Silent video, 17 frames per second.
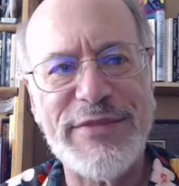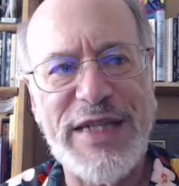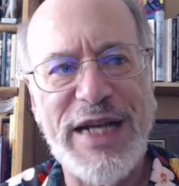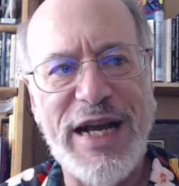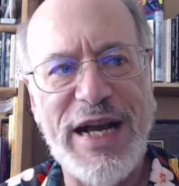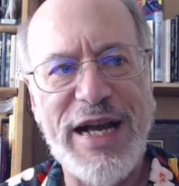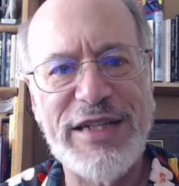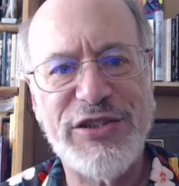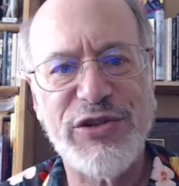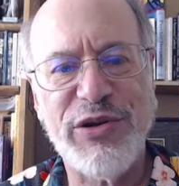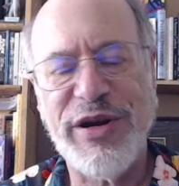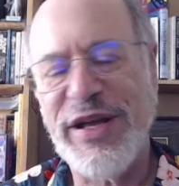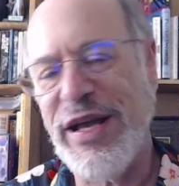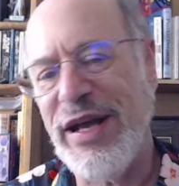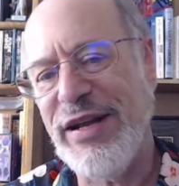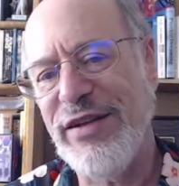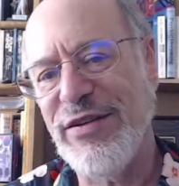I started
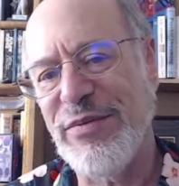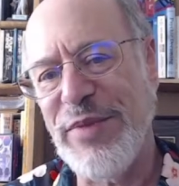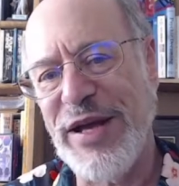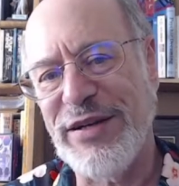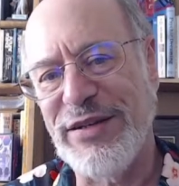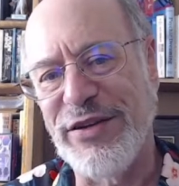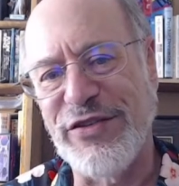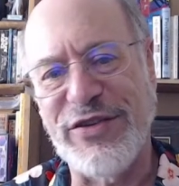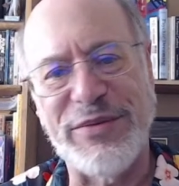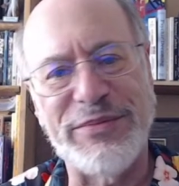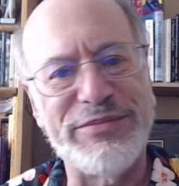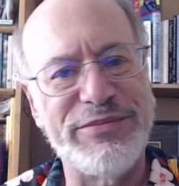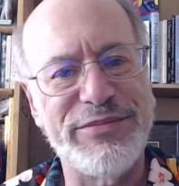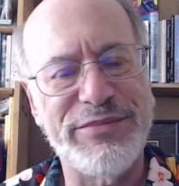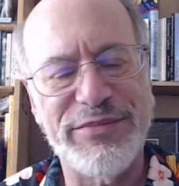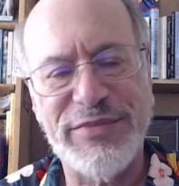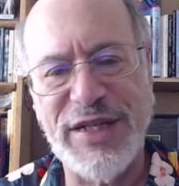getting into mentalism
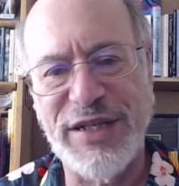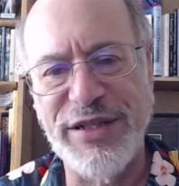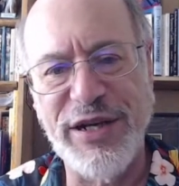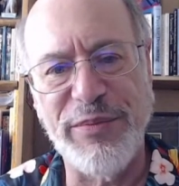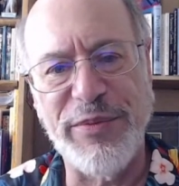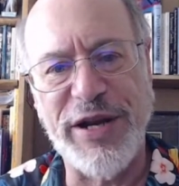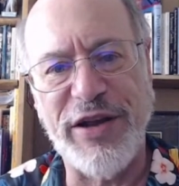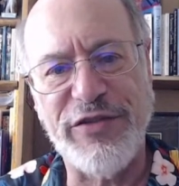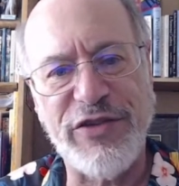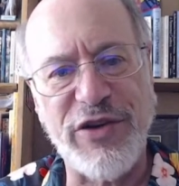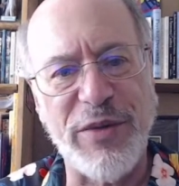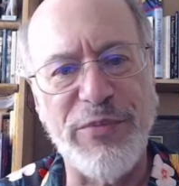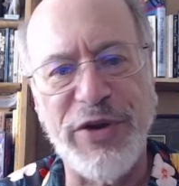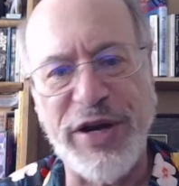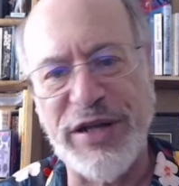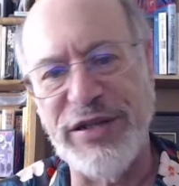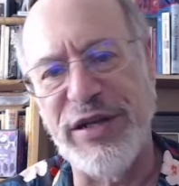a little bit. I started
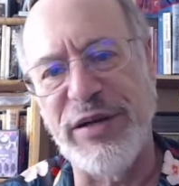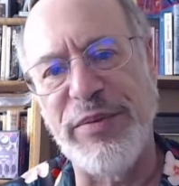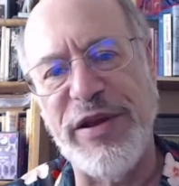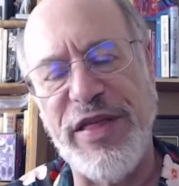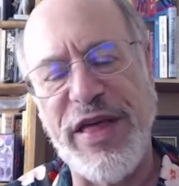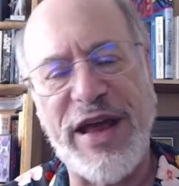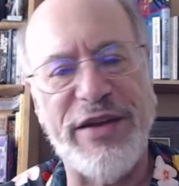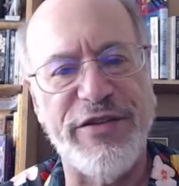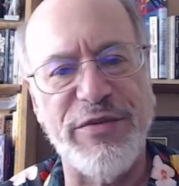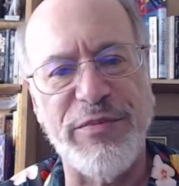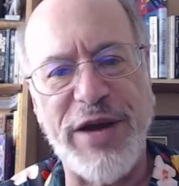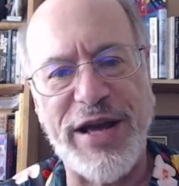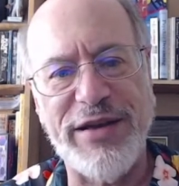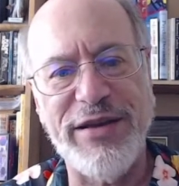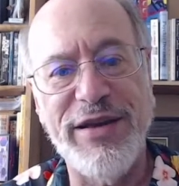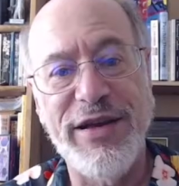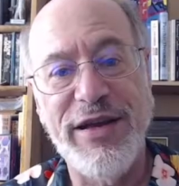putting a little bit of that into my
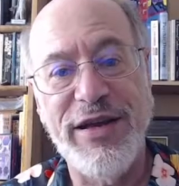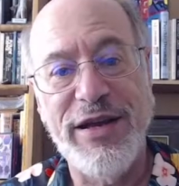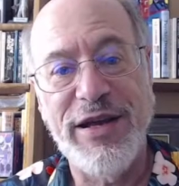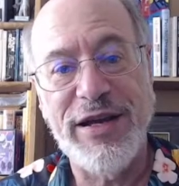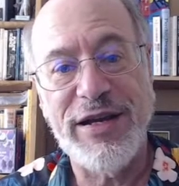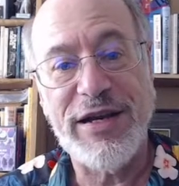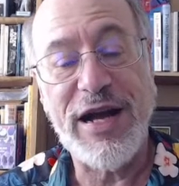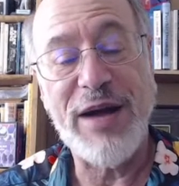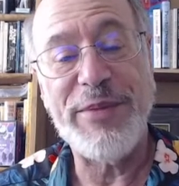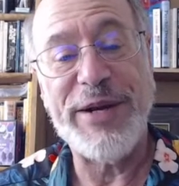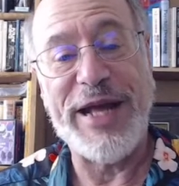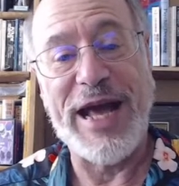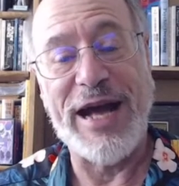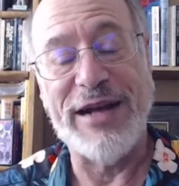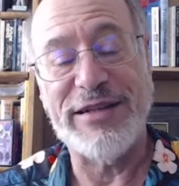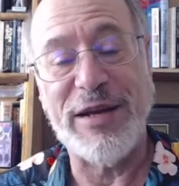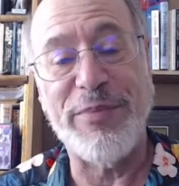comedy
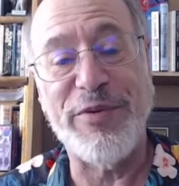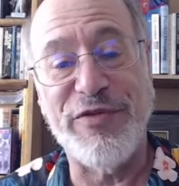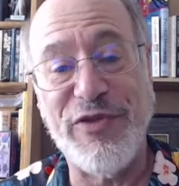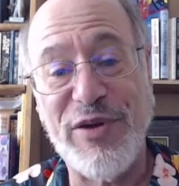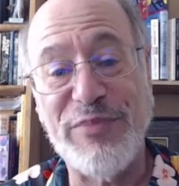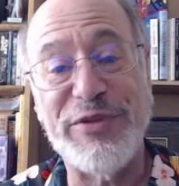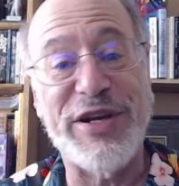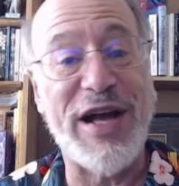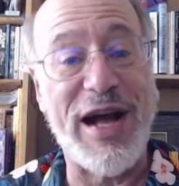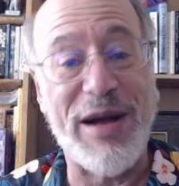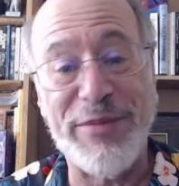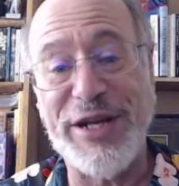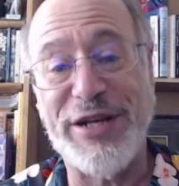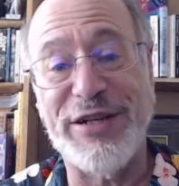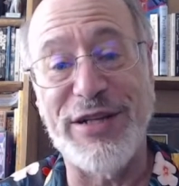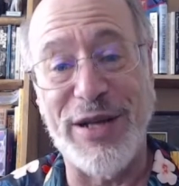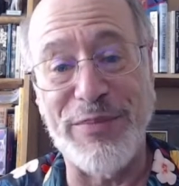act. I performed in comedy
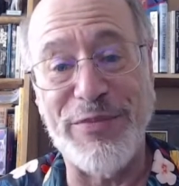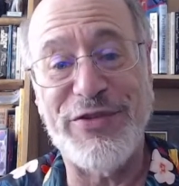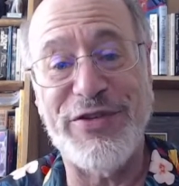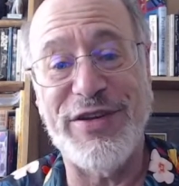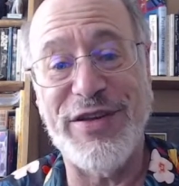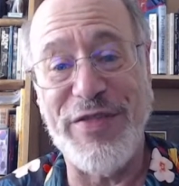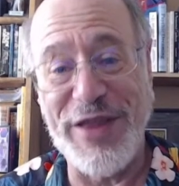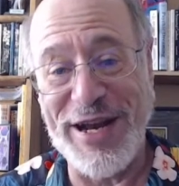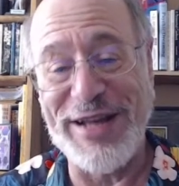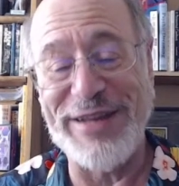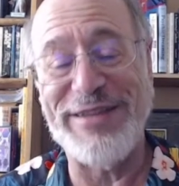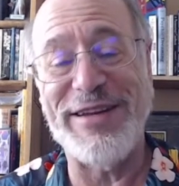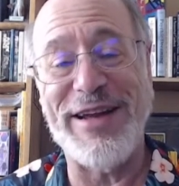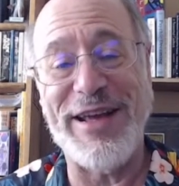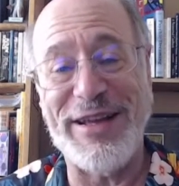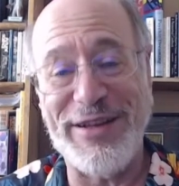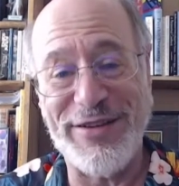clubs in the
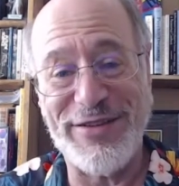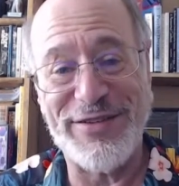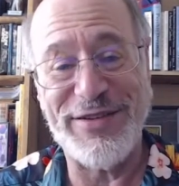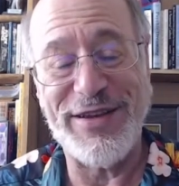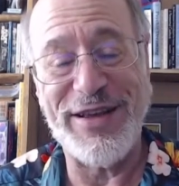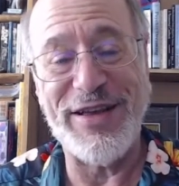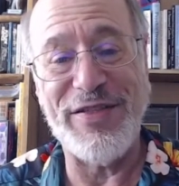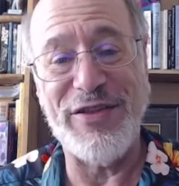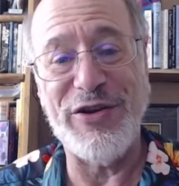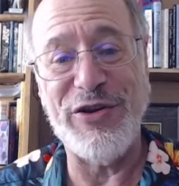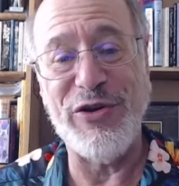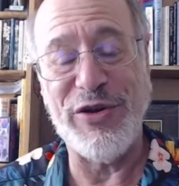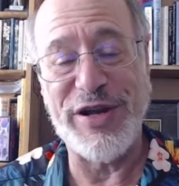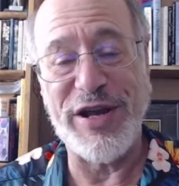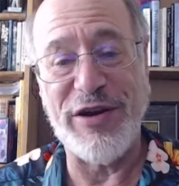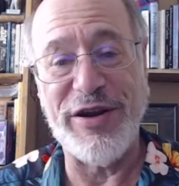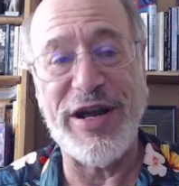1980s in the New
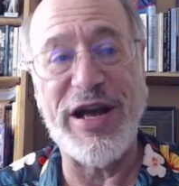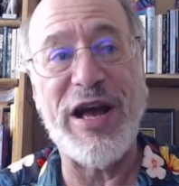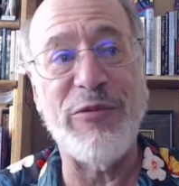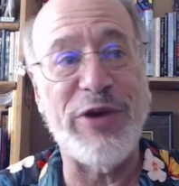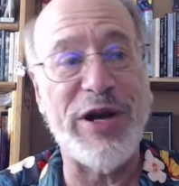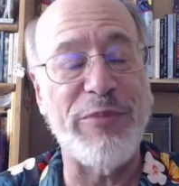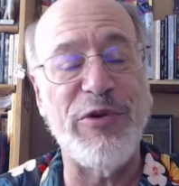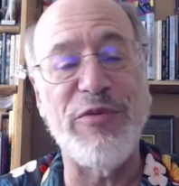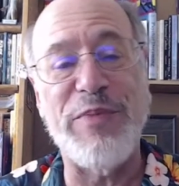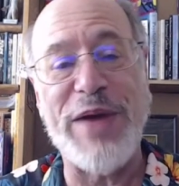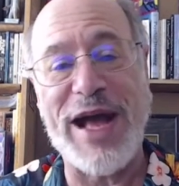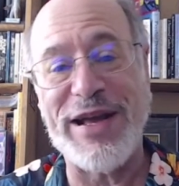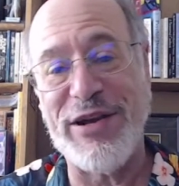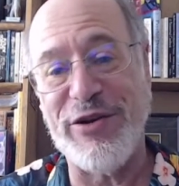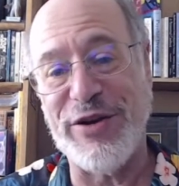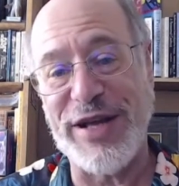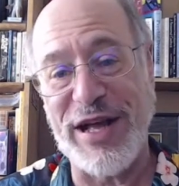York area. And when I moved back
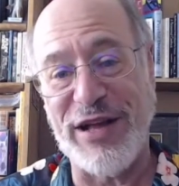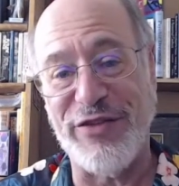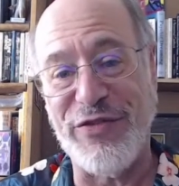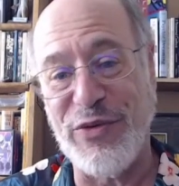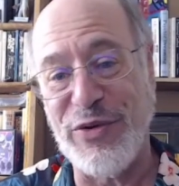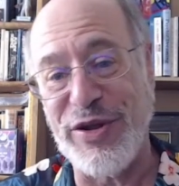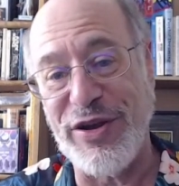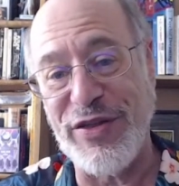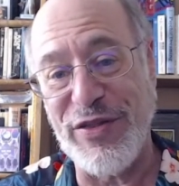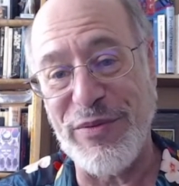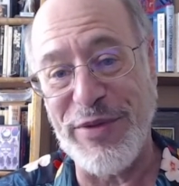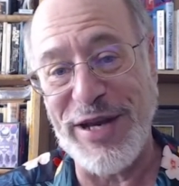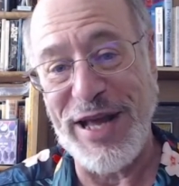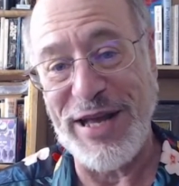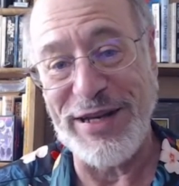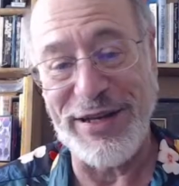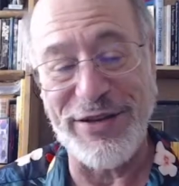here to California in the mid
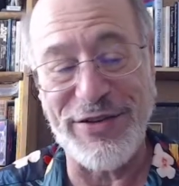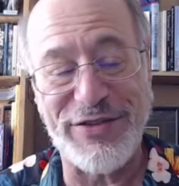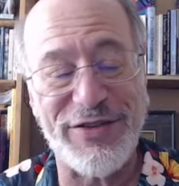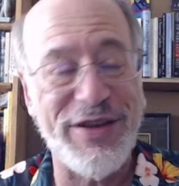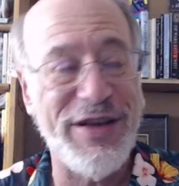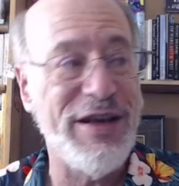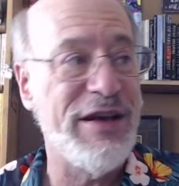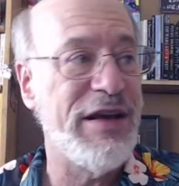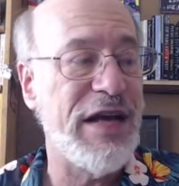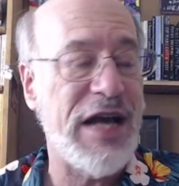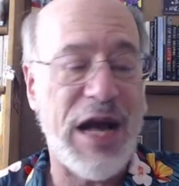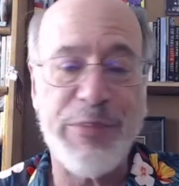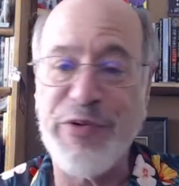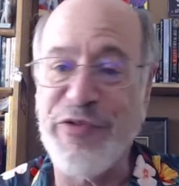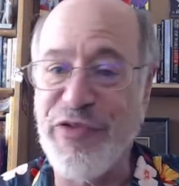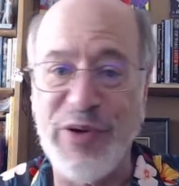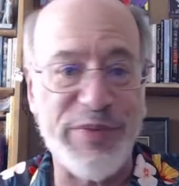80s, I
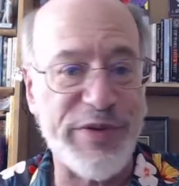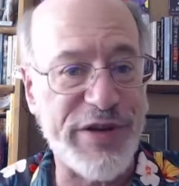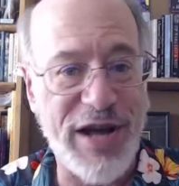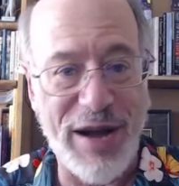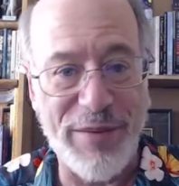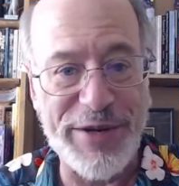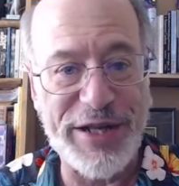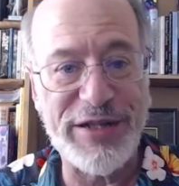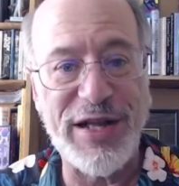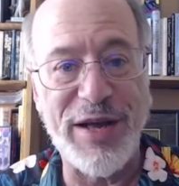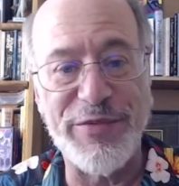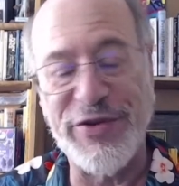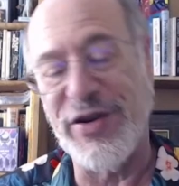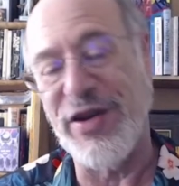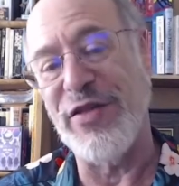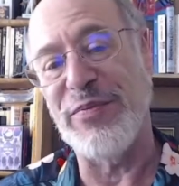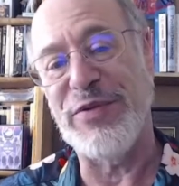performed at comedy clubs
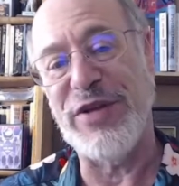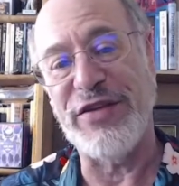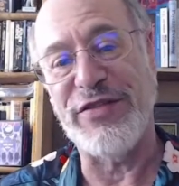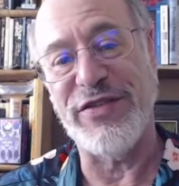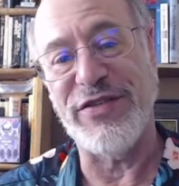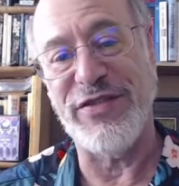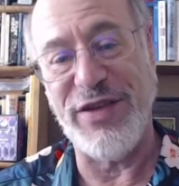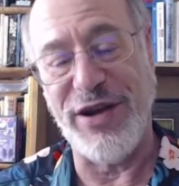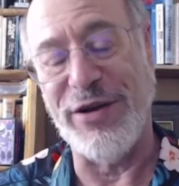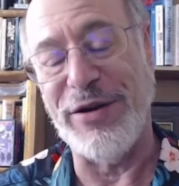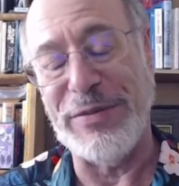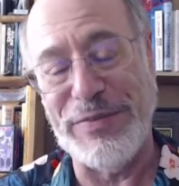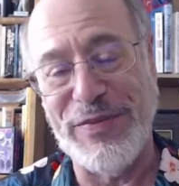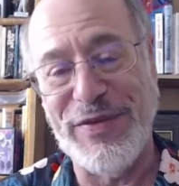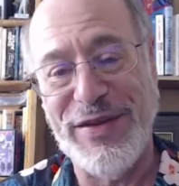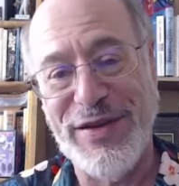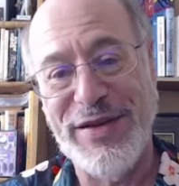and other places here
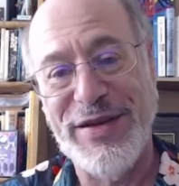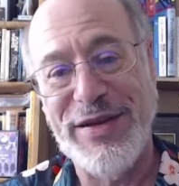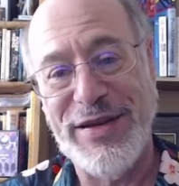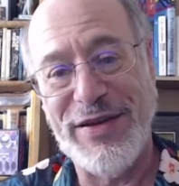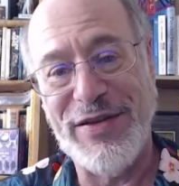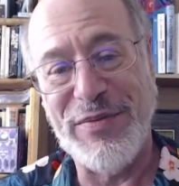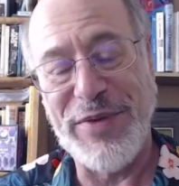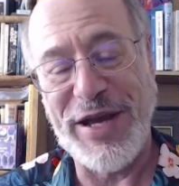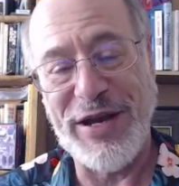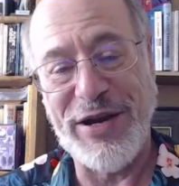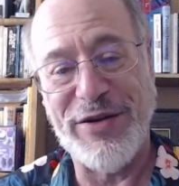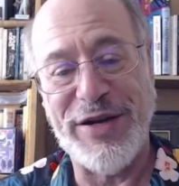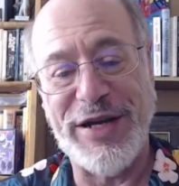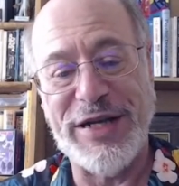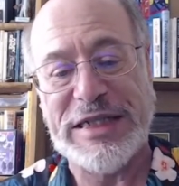in the Bay Area.